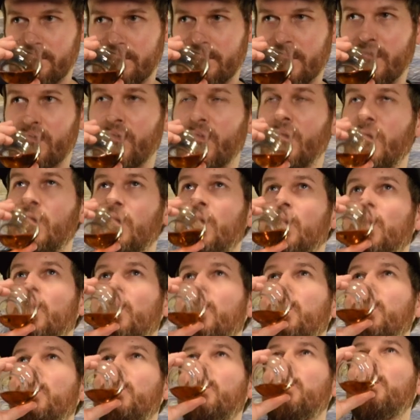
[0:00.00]

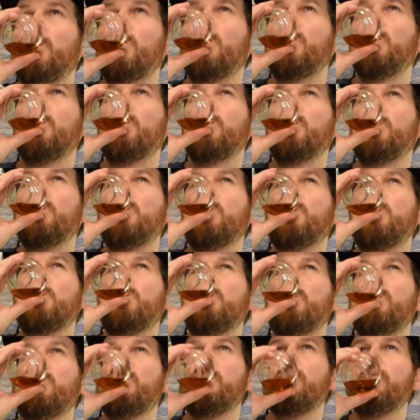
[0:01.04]

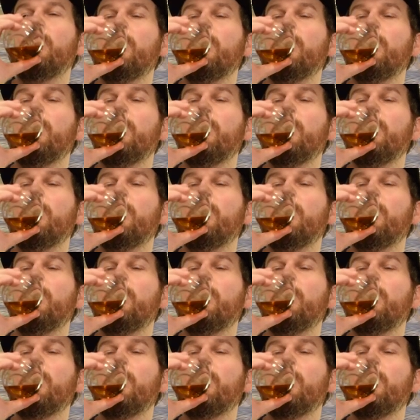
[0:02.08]
No one is speaking in this clip.